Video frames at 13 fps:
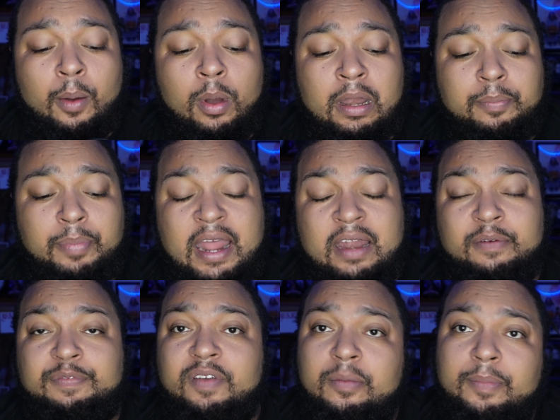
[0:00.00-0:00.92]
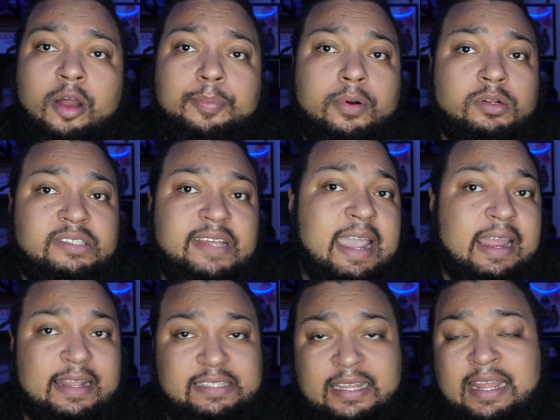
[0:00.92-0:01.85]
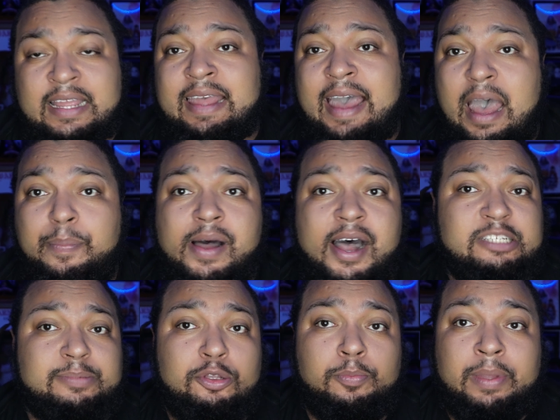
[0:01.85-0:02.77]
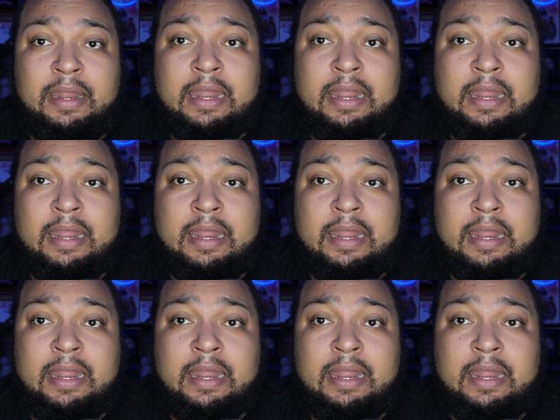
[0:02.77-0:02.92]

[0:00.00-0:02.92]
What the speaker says: with it being a female protagonist and a guy possibly being